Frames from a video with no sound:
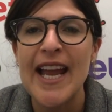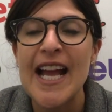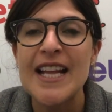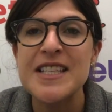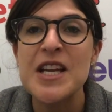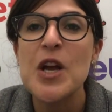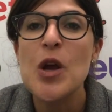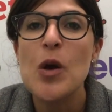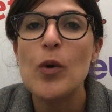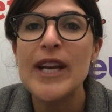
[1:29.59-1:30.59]
And
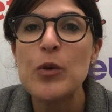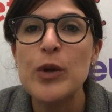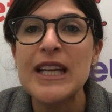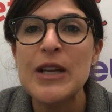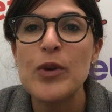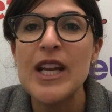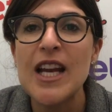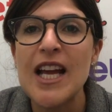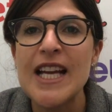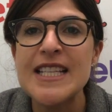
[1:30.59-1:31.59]
what I quickly
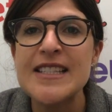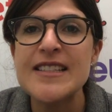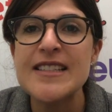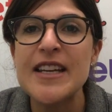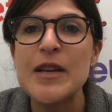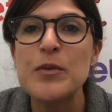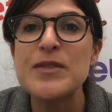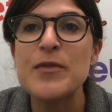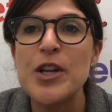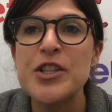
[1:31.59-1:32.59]
realized is that it
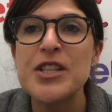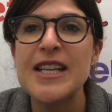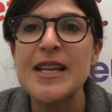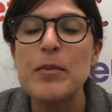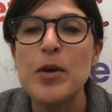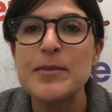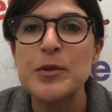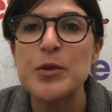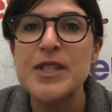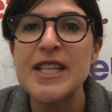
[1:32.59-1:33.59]
was virtually
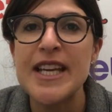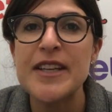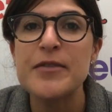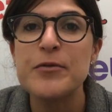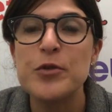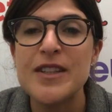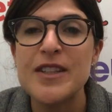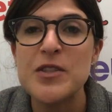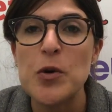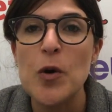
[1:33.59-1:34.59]
impossible to get a foot in
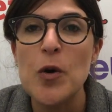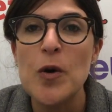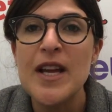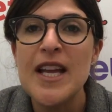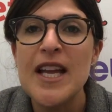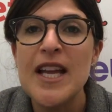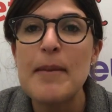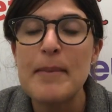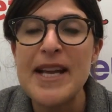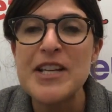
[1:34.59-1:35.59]
the door
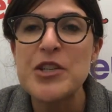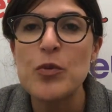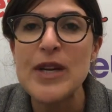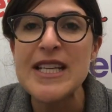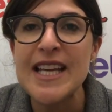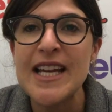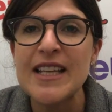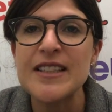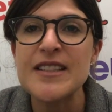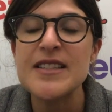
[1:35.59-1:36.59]
at major
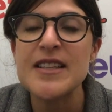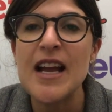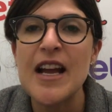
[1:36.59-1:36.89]
retailers